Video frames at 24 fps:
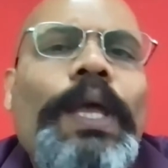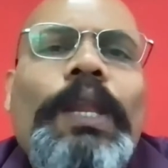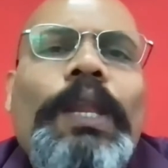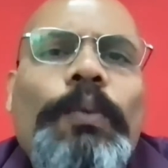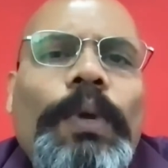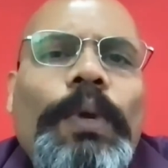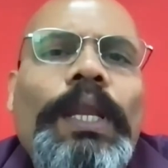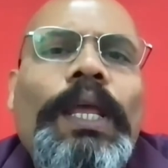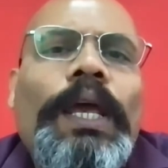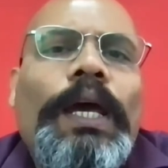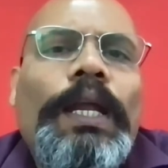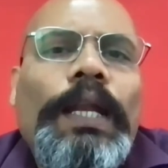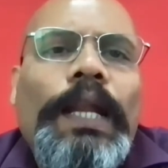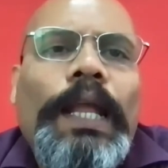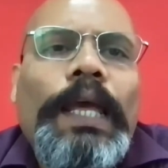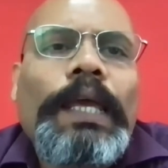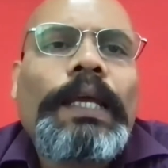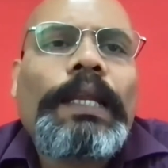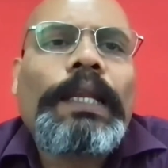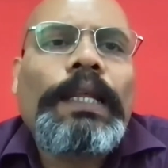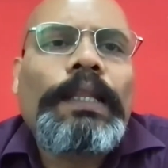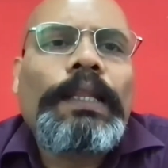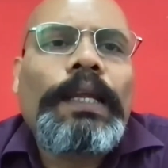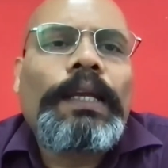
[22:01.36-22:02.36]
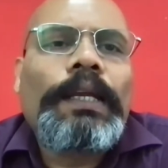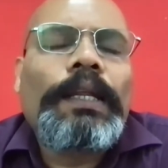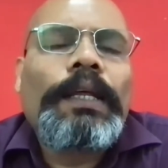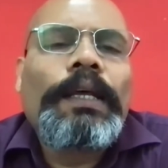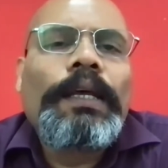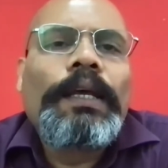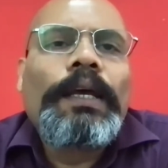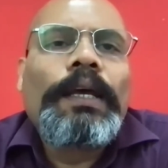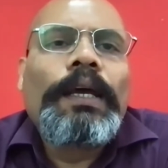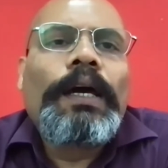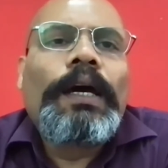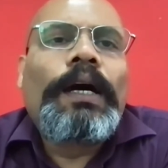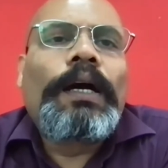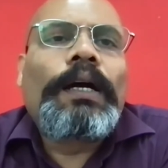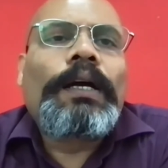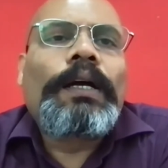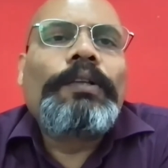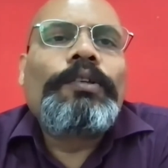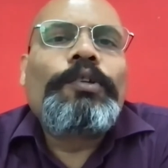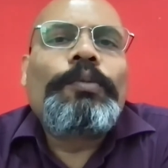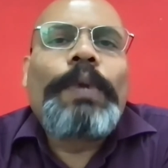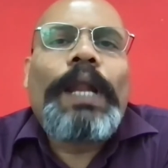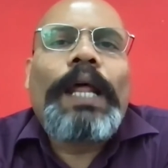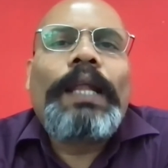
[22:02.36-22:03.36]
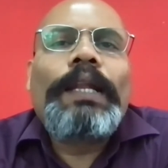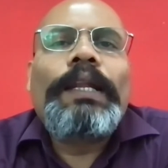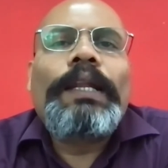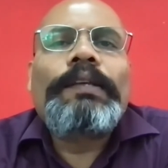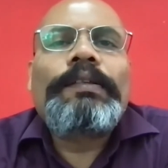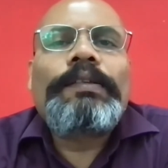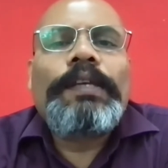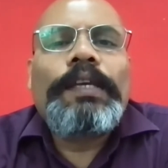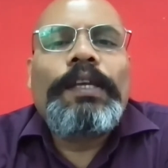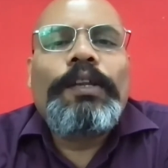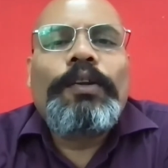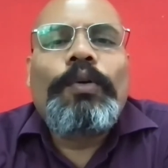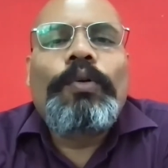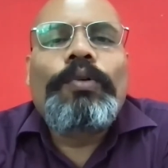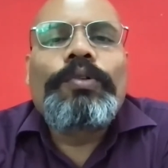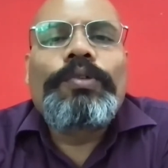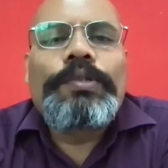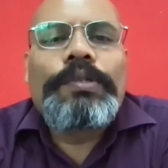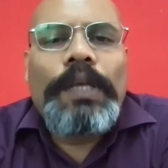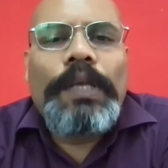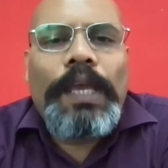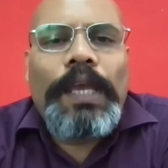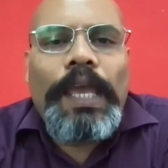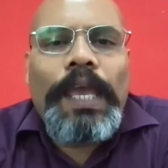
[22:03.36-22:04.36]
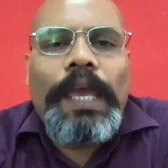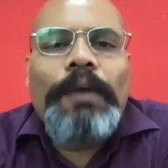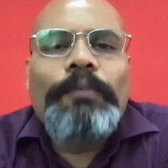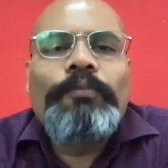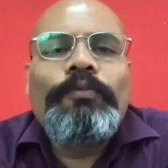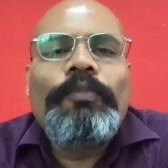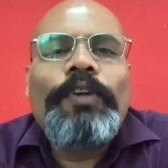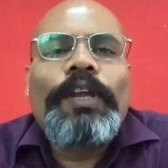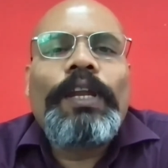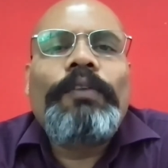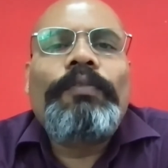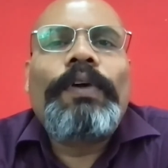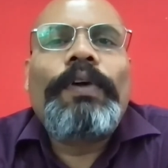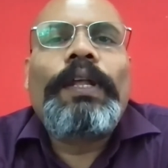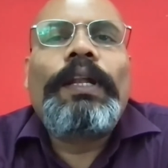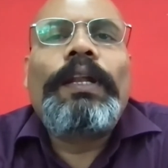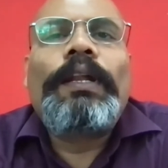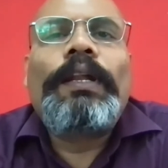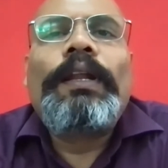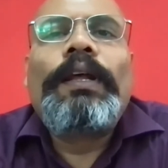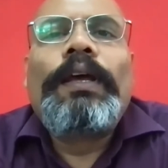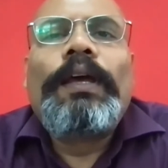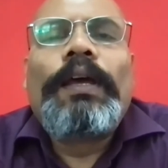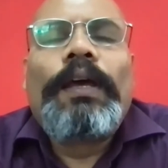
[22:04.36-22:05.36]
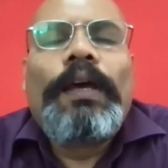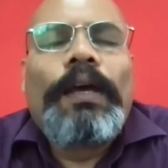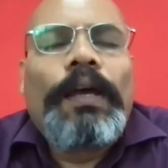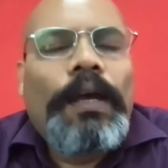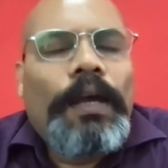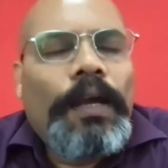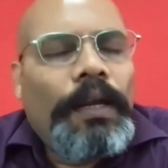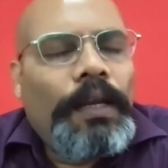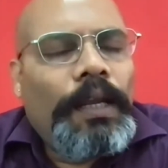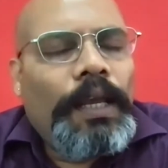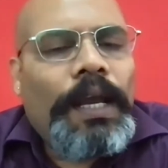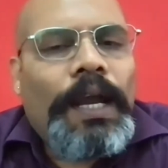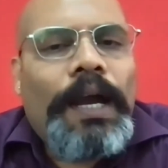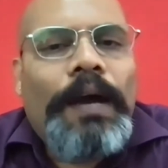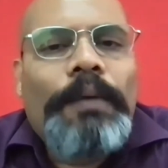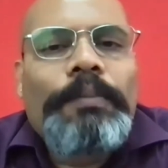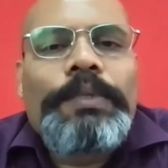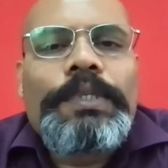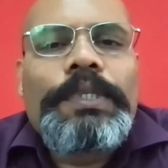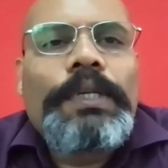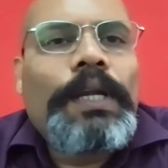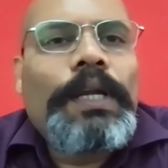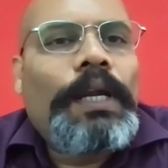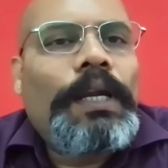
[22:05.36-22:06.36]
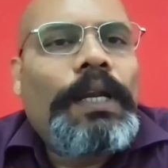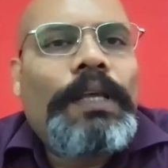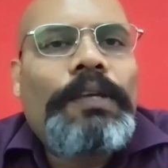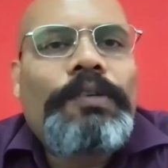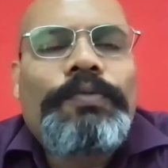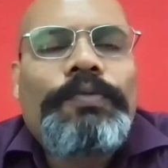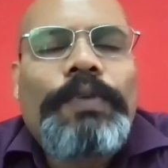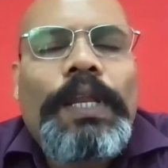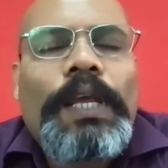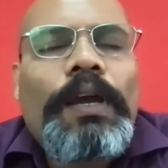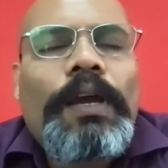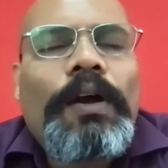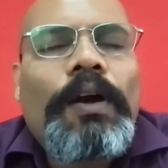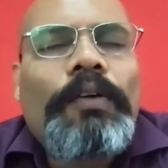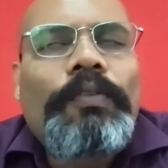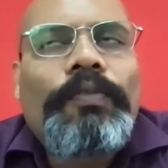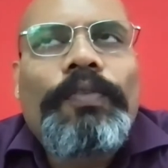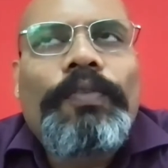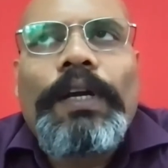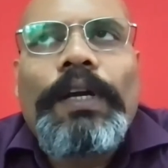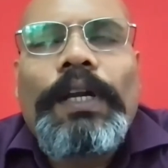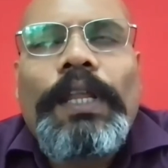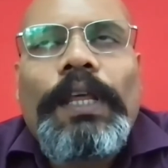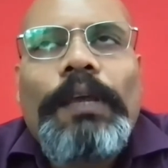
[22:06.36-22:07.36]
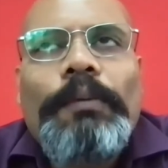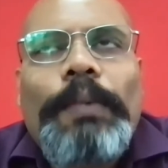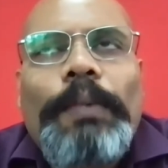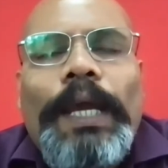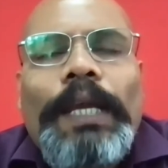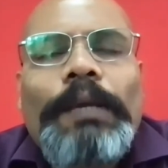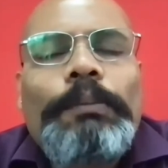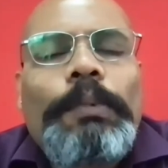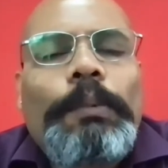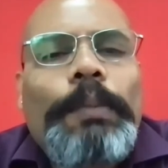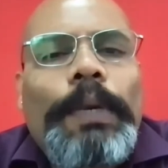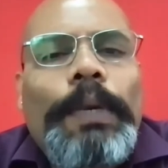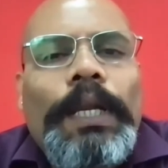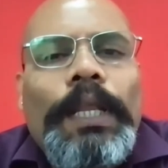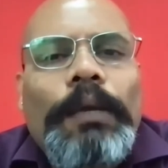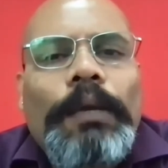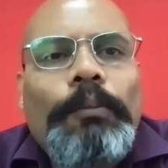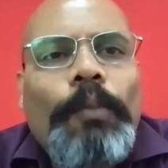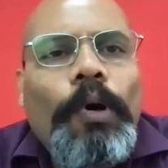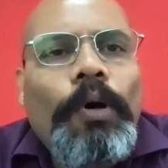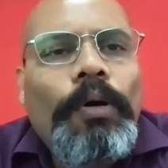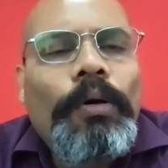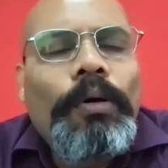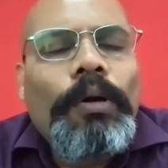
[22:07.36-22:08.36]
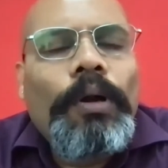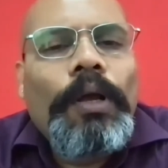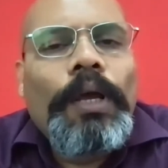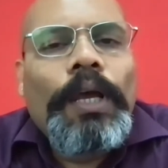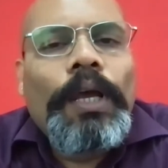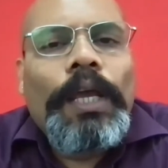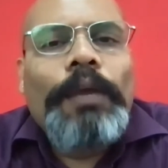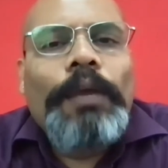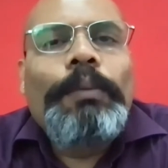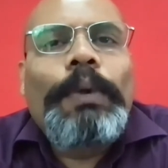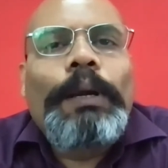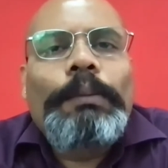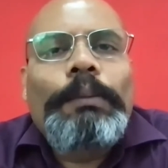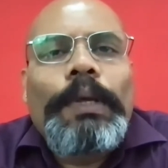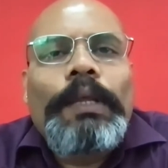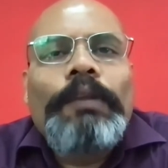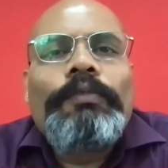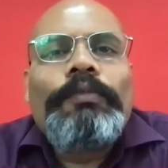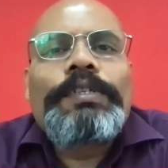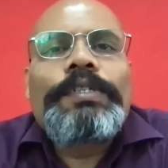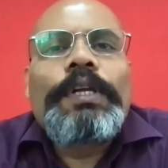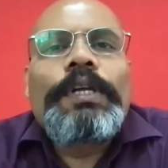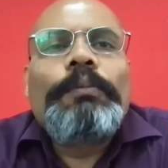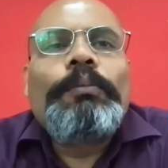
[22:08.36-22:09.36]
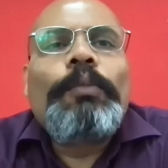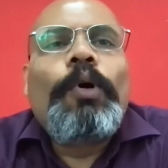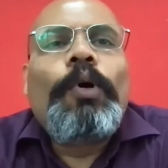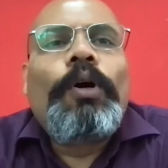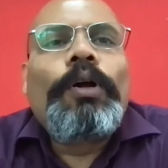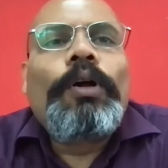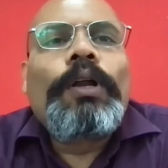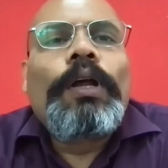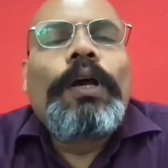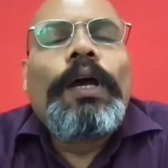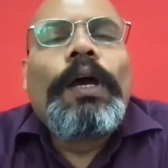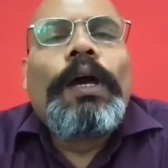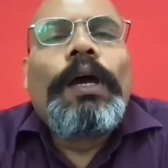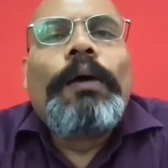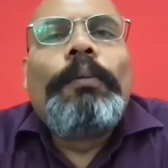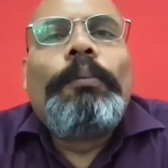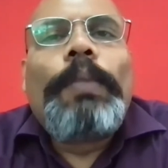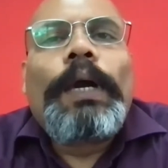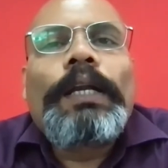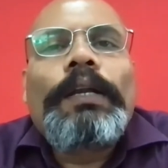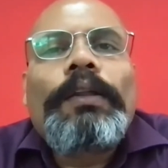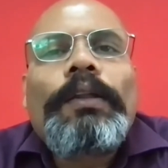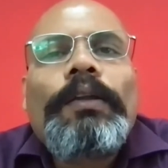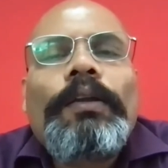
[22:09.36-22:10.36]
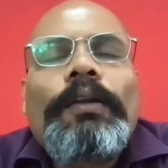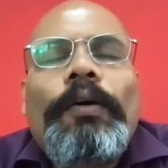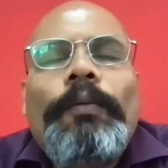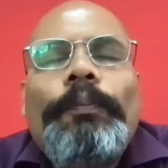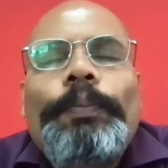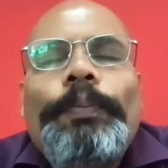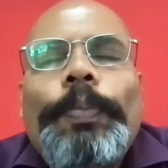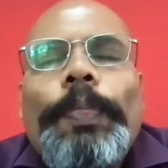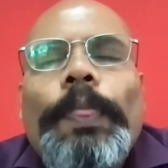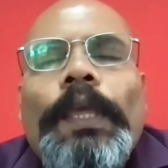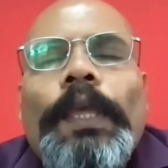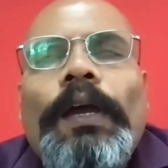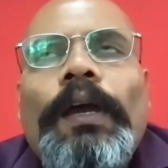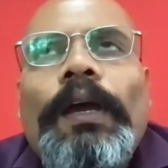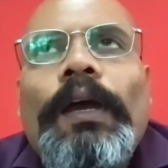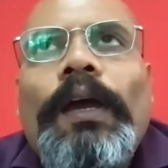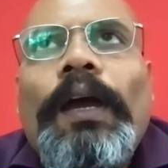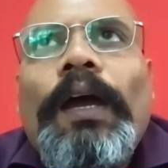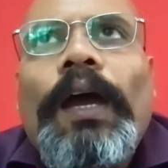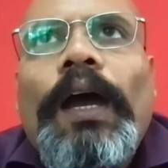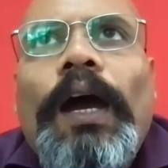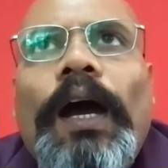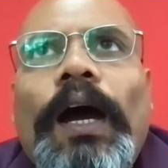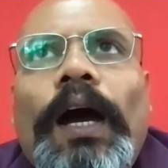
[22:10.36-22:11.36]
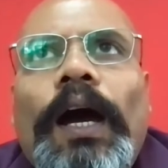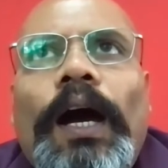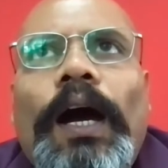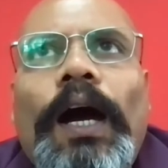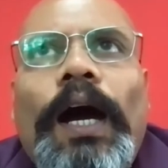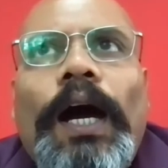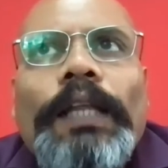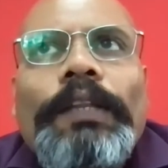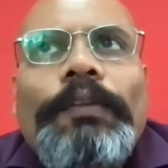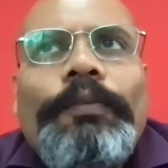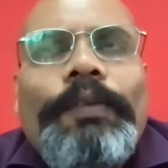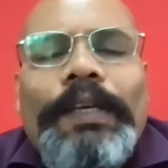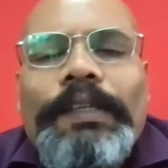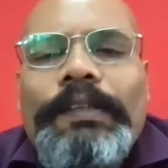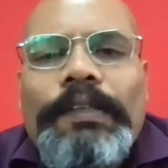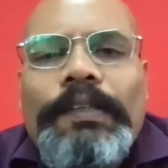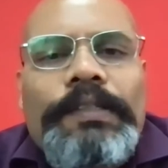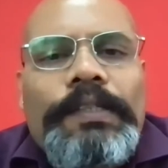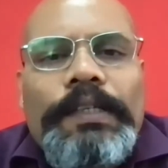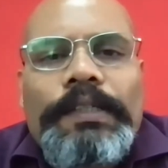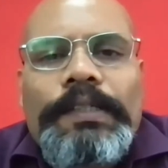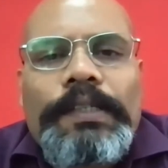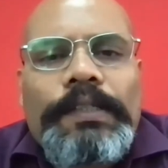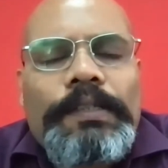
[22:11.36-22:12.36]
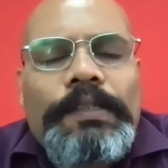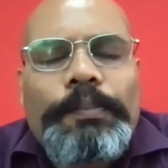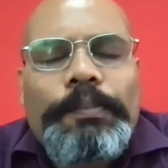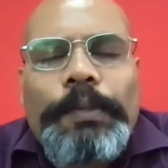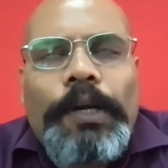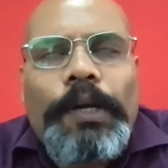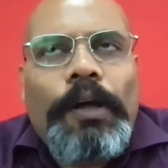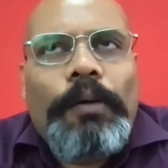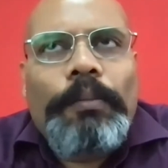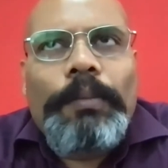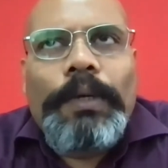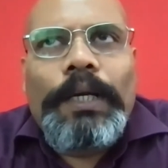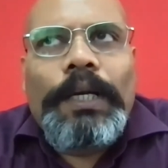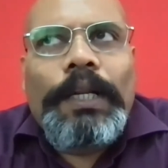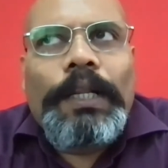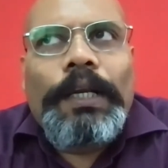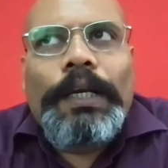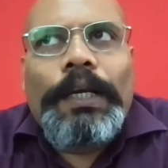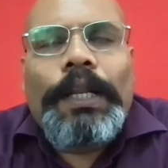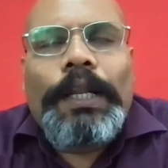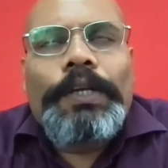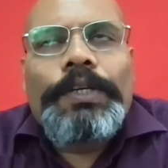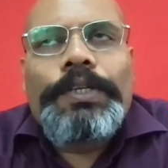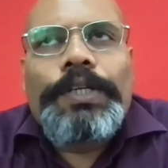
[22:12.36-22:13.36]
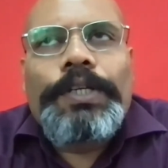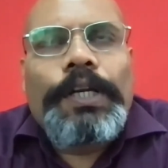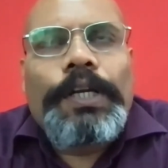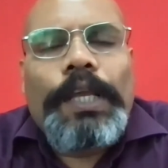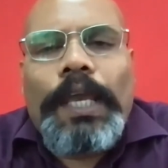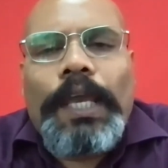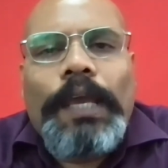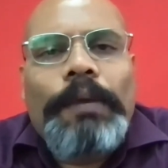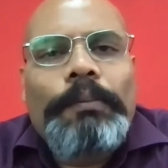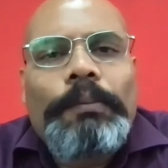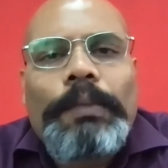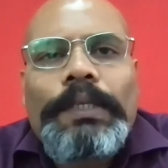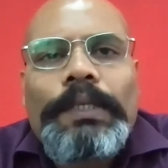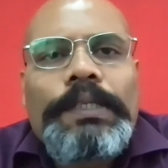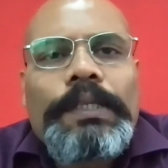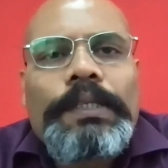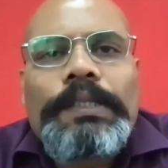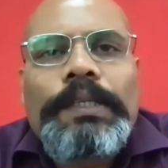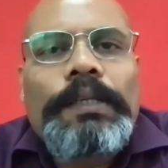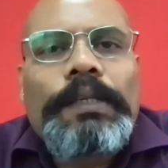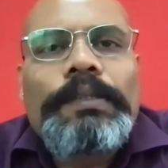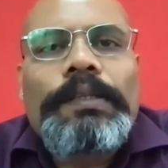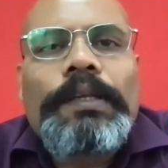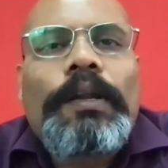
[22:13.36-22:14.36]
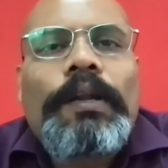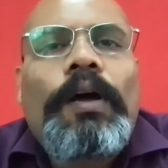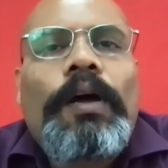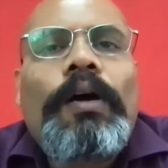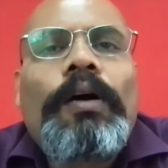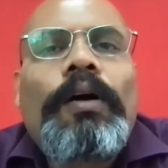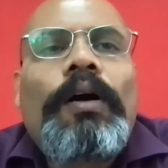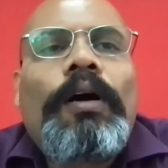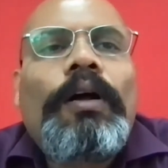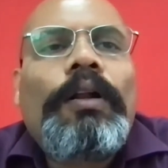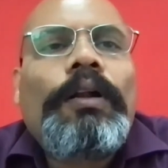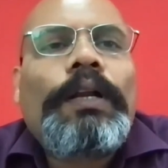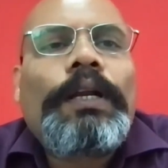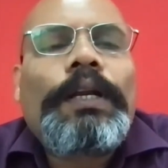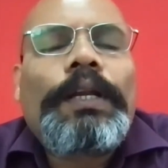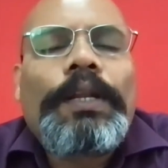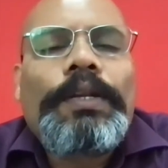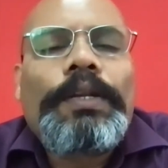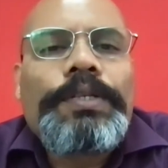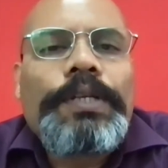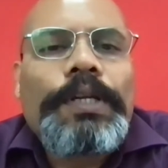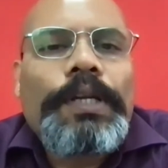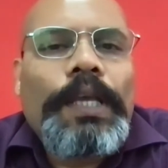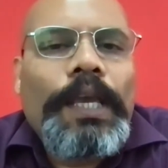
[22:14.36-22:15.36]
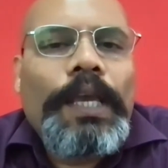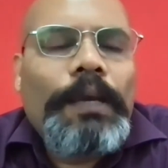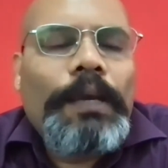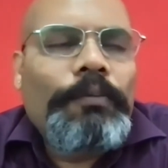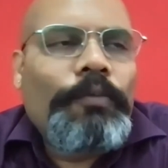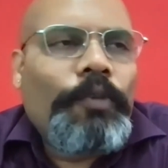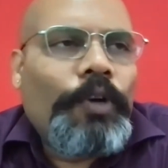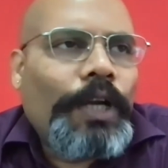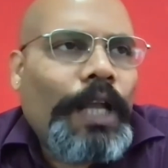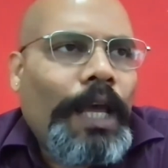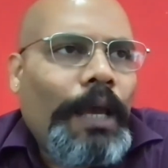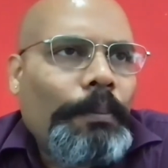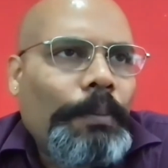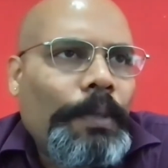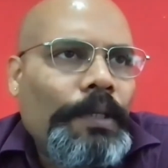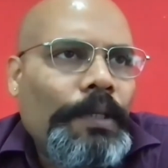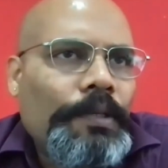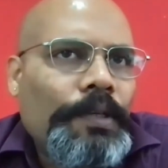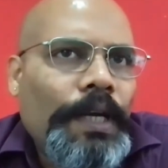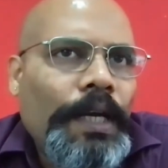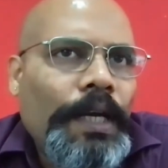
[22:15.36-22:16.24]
very, very unlikely that a consumer, unless he knows the game very well, he comes in and he is very confident, he might be betting more, he might be investing more. But, you know, otherwise, it's a predominantly retention game. It's a long-haul retention game, what happens,